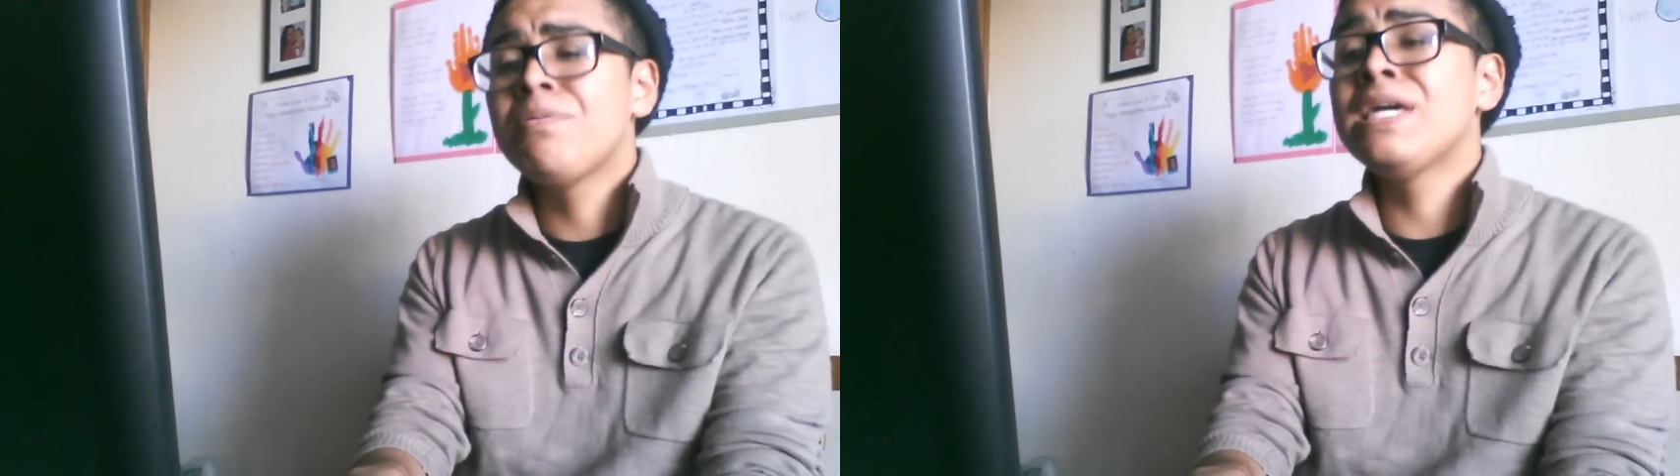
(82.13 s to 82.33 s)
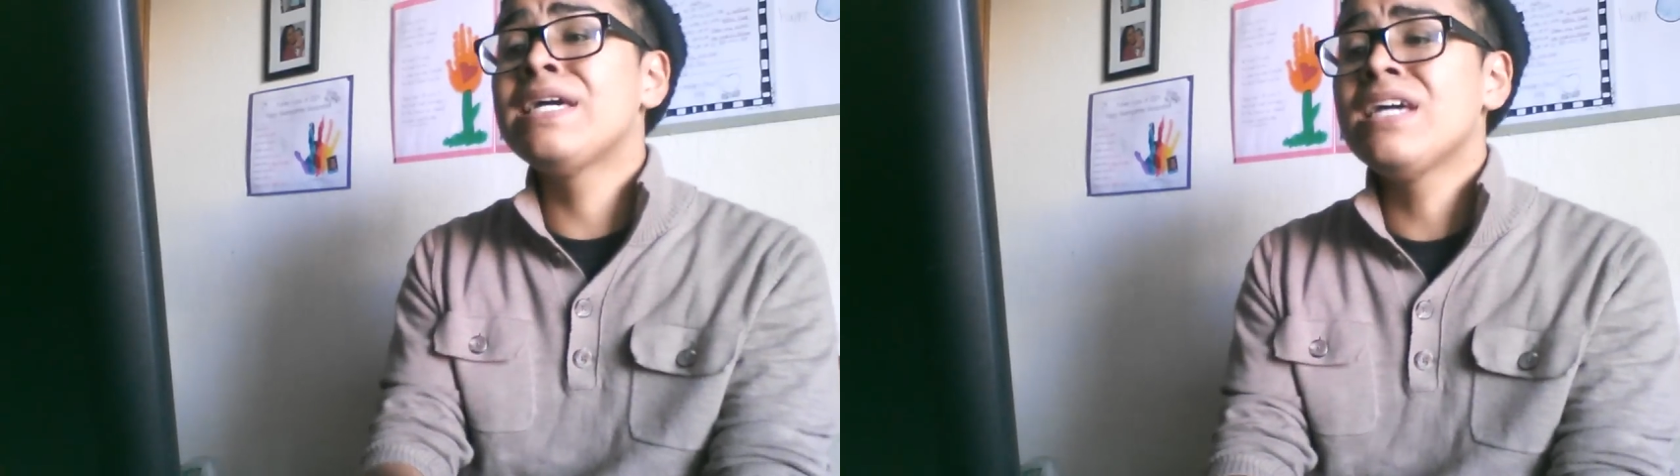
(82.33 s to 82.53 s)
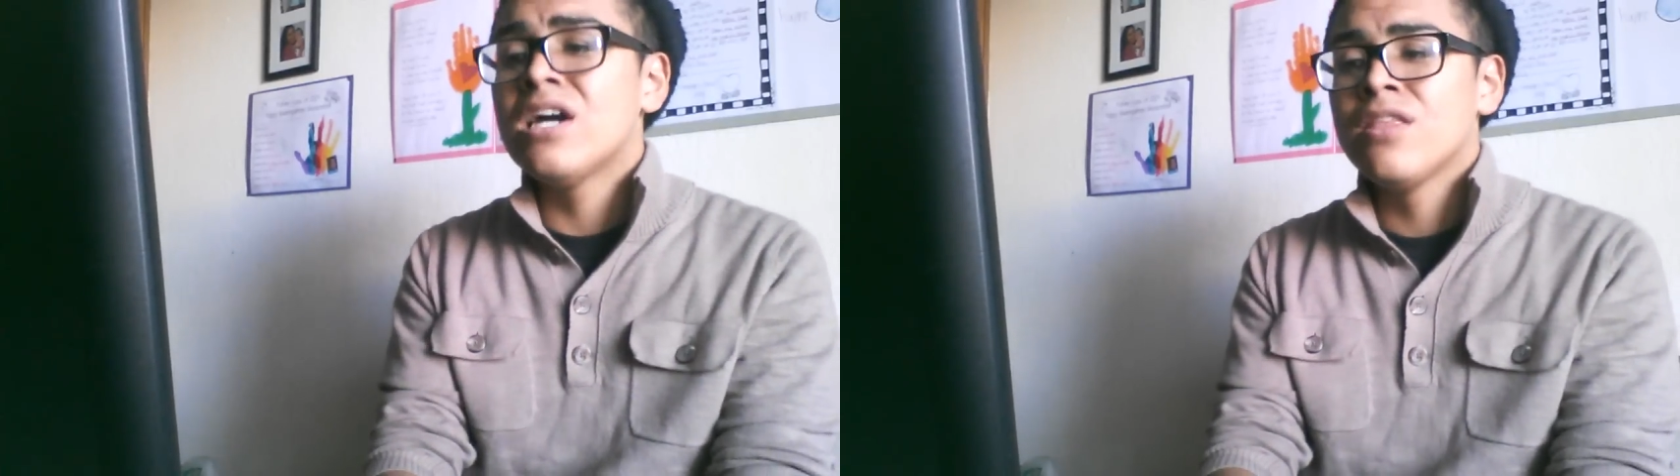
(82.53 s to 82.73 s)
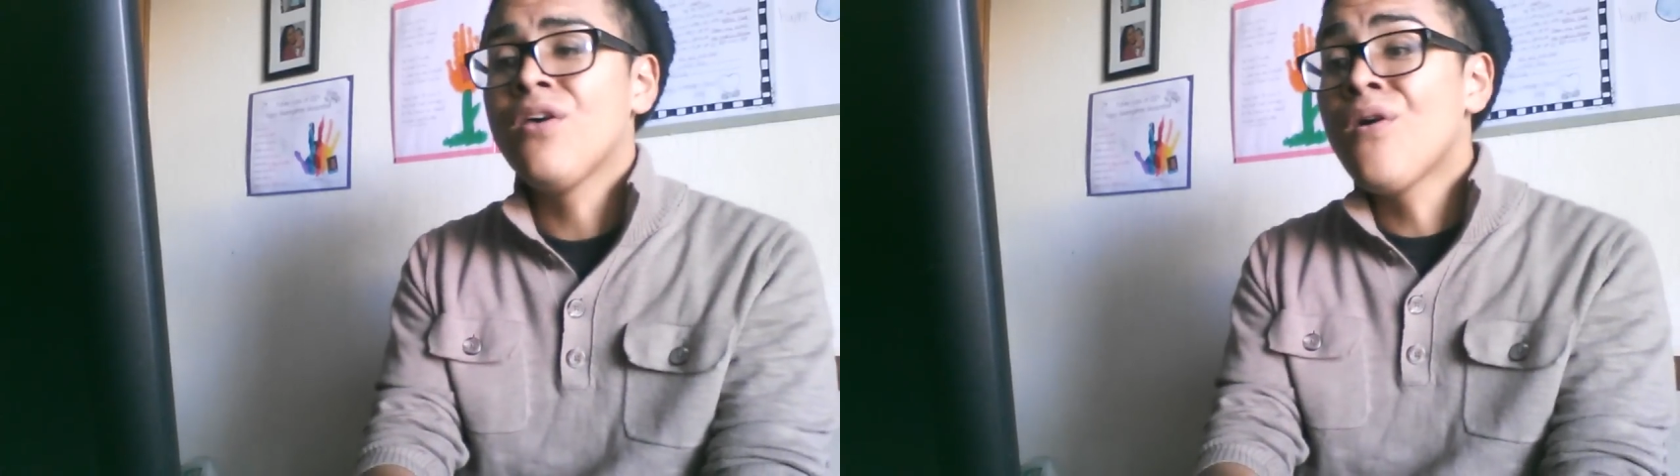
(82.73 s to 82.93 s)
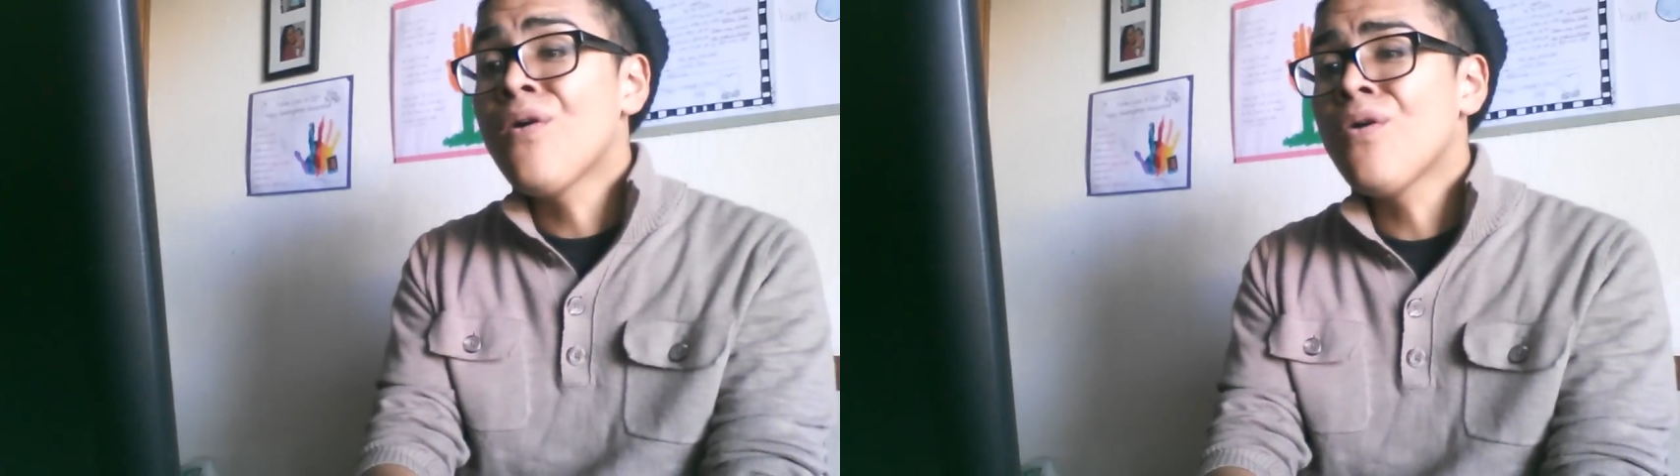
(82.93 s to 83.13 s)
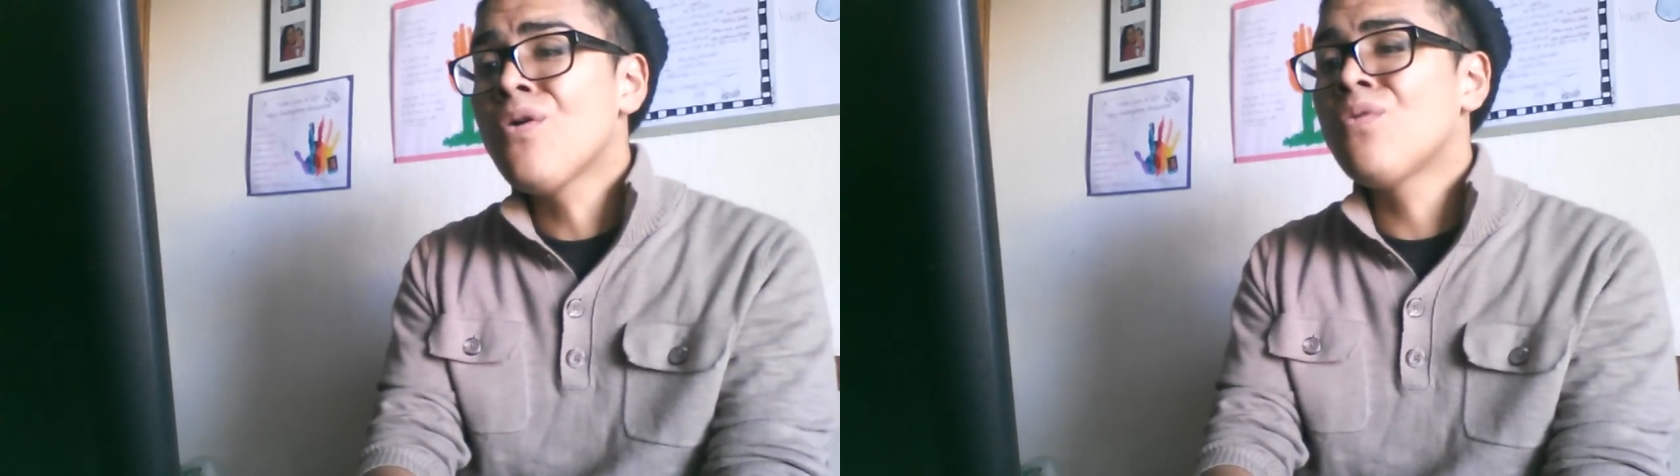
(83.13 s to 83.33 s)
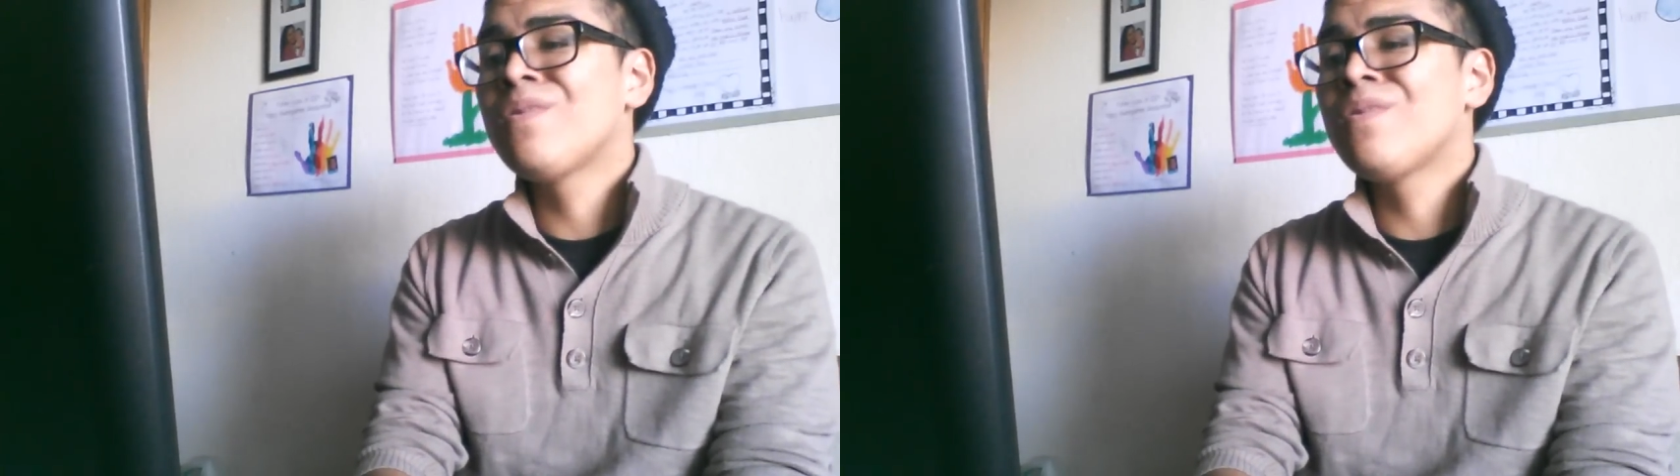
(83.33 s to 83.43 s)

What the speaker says: be the